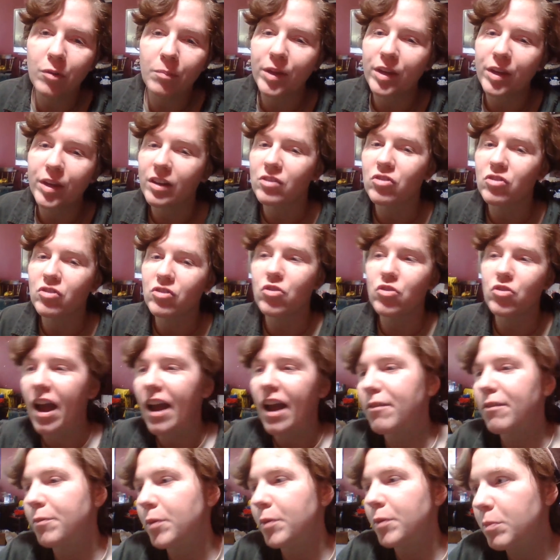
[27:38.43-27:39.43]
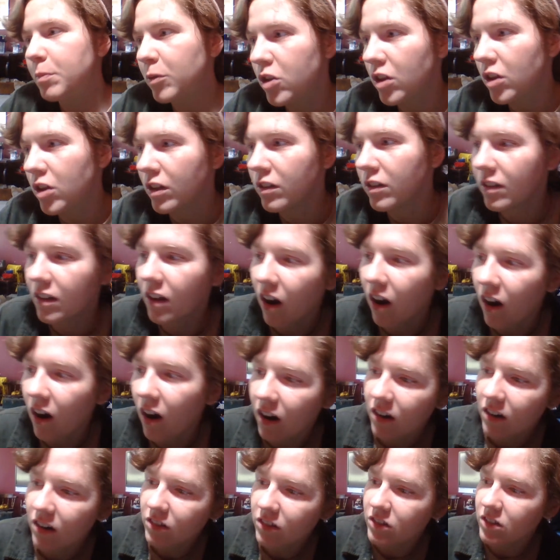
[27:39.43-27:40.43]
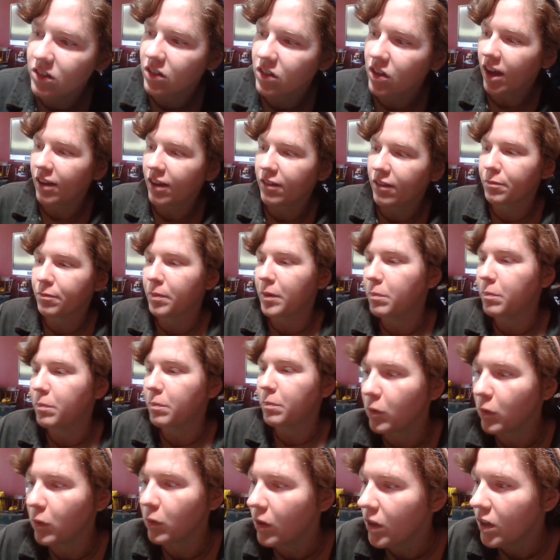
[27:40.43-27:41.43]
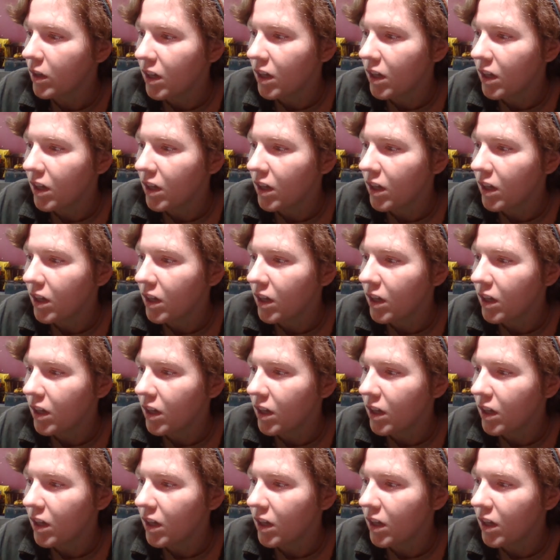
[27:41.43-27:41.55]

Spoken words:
because you have people chasing cars, and you have people